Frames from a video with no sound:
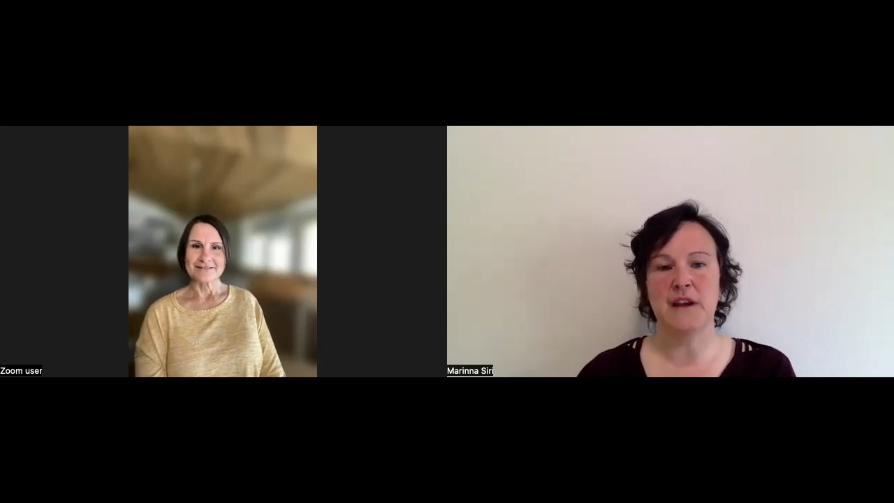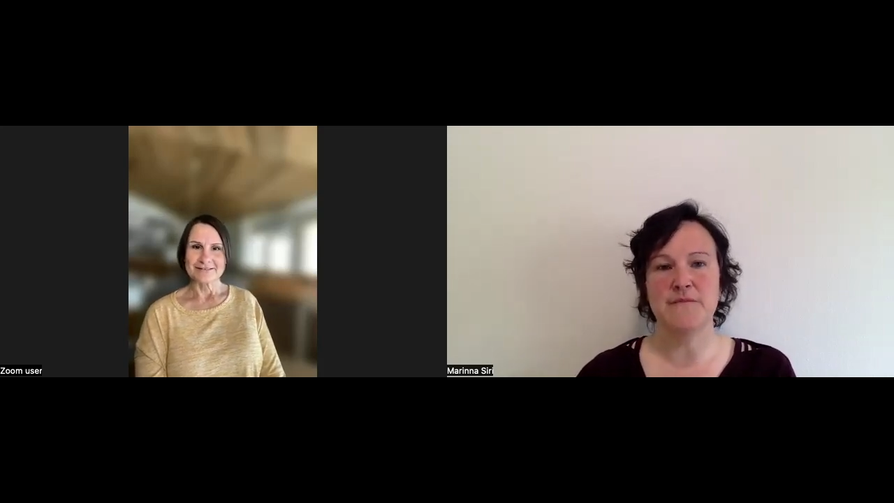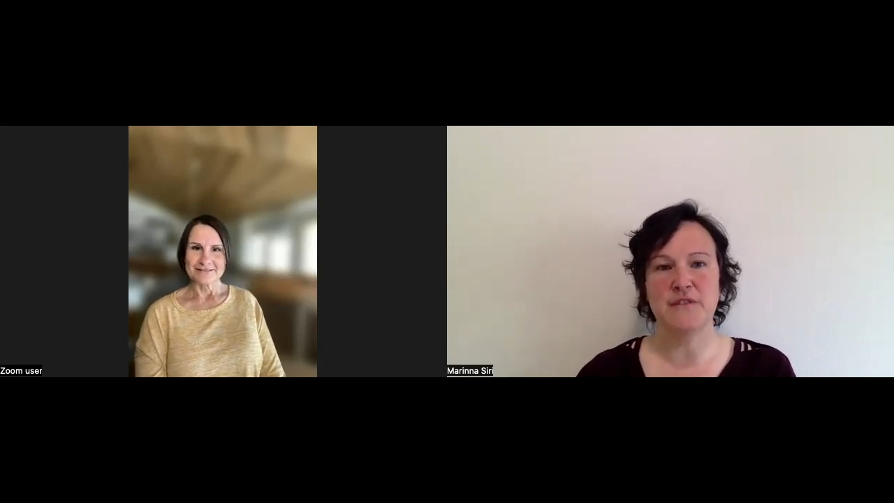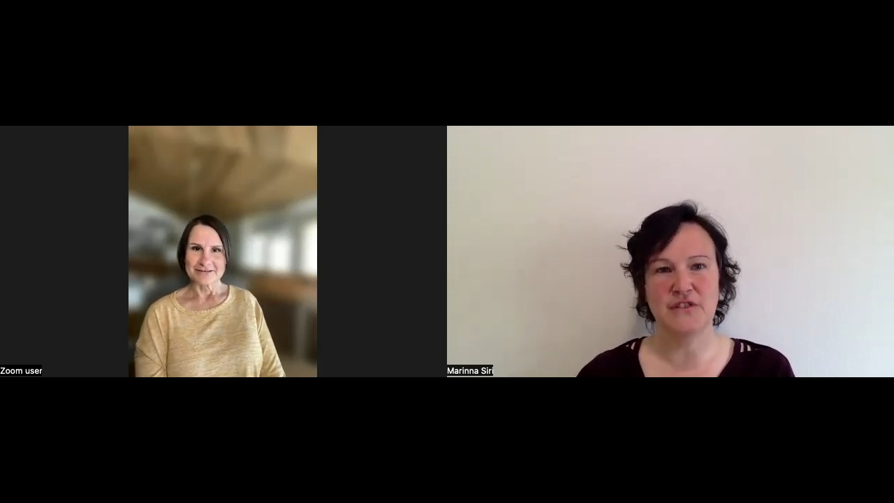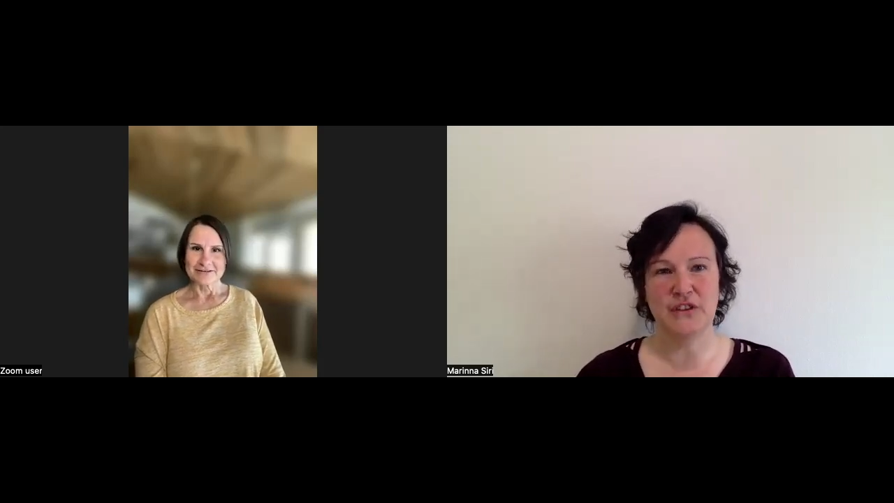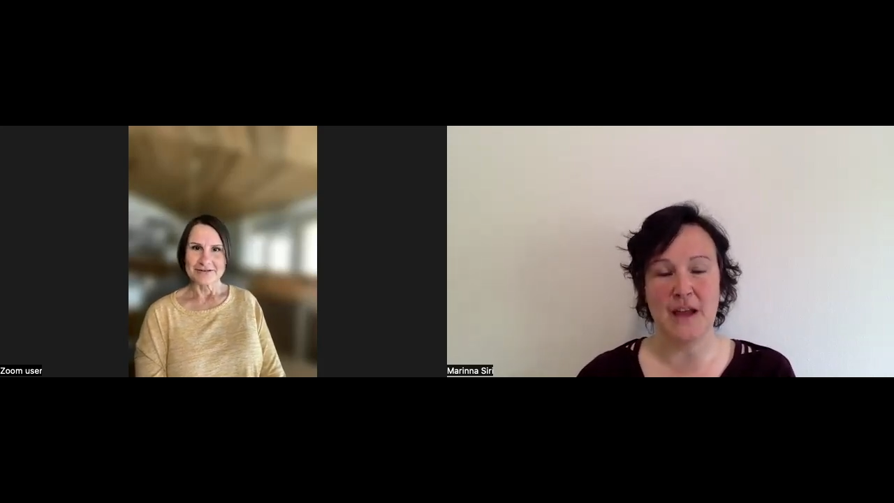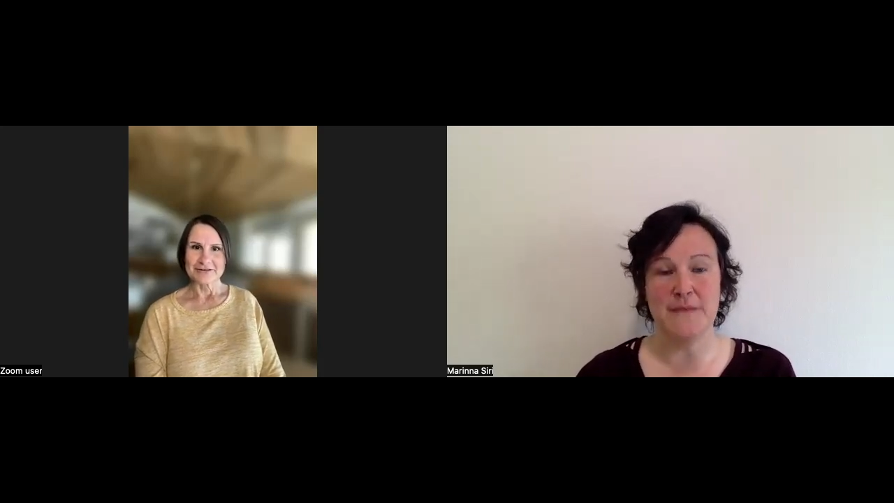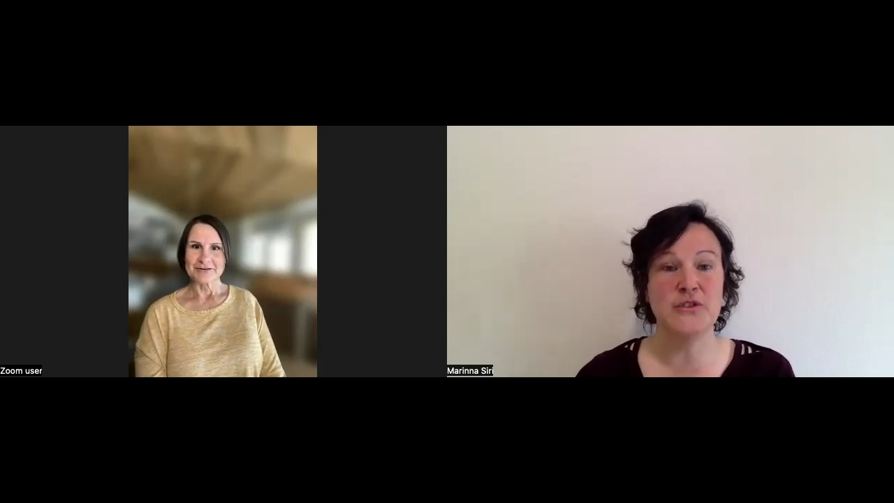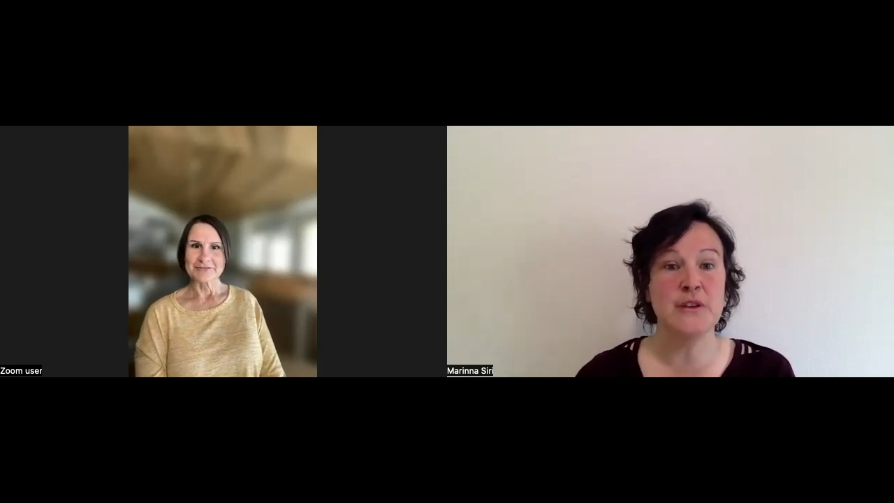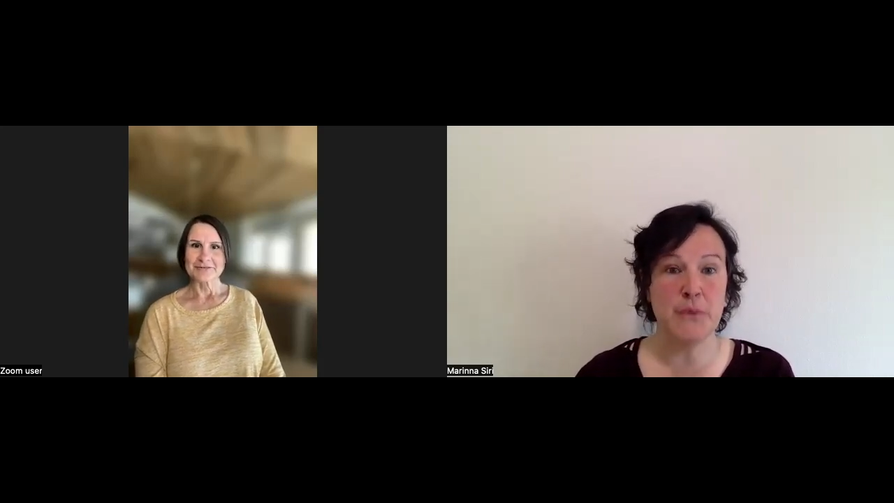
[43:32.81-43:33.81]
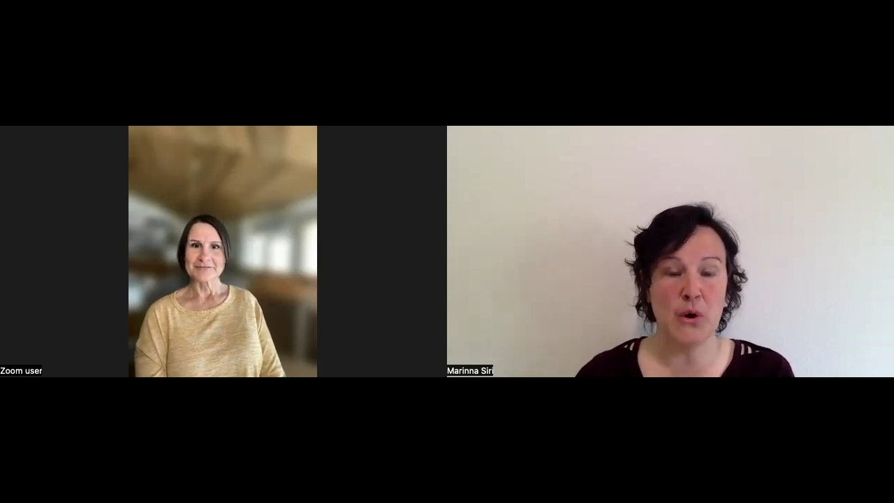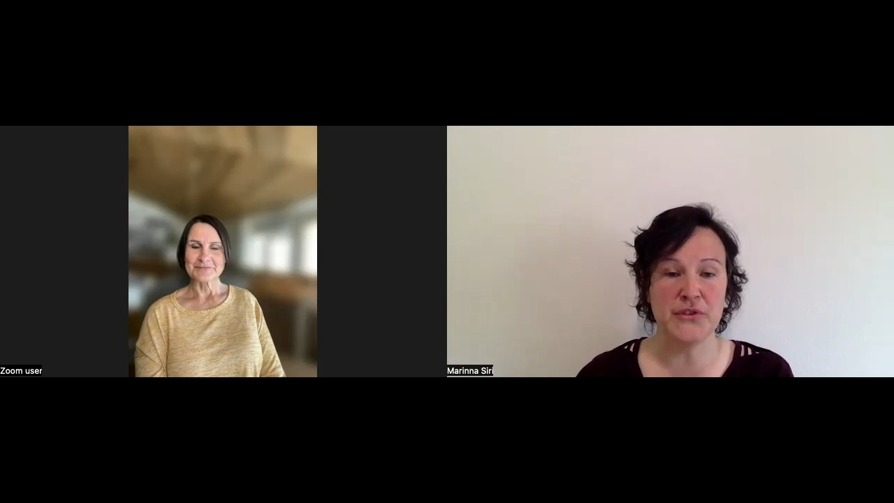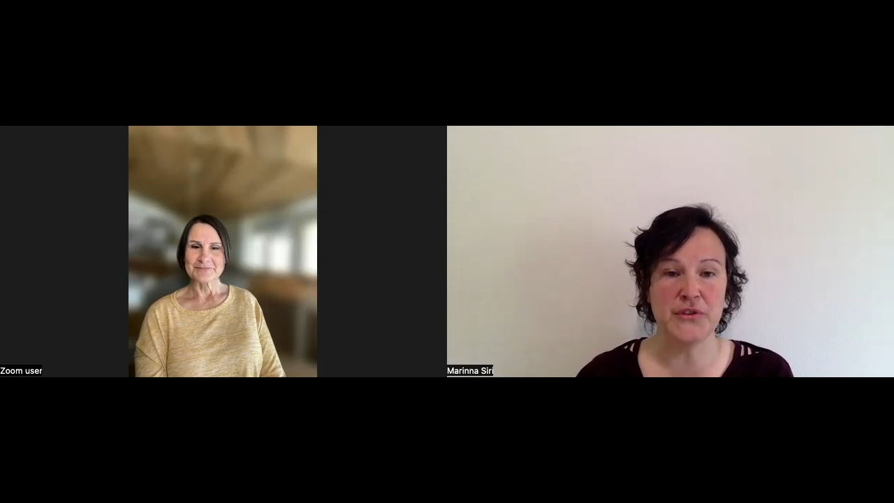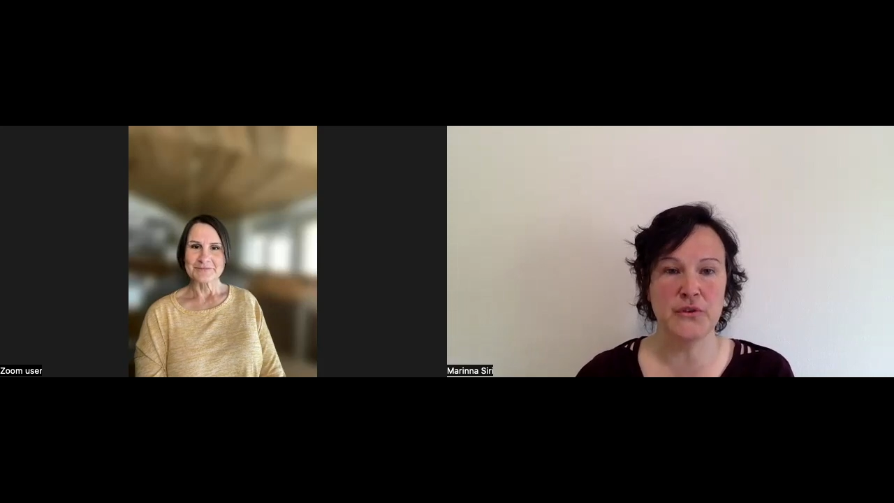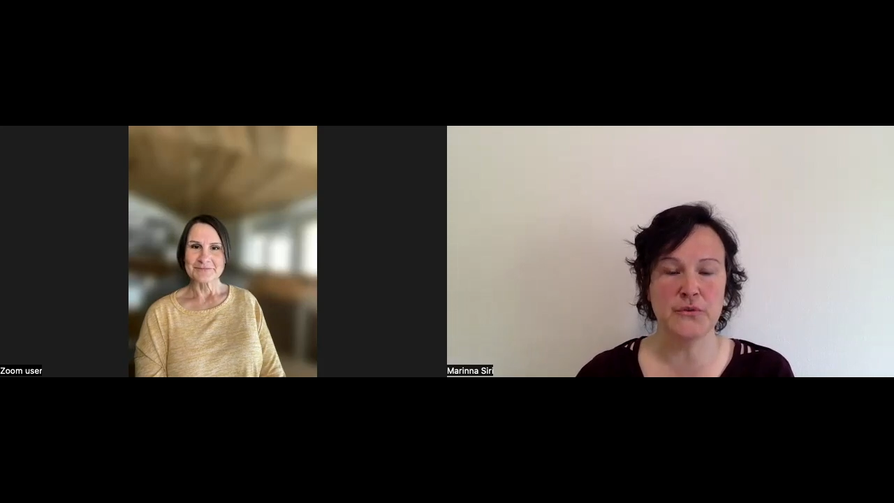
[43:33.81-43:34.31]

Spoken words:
I'm doing both the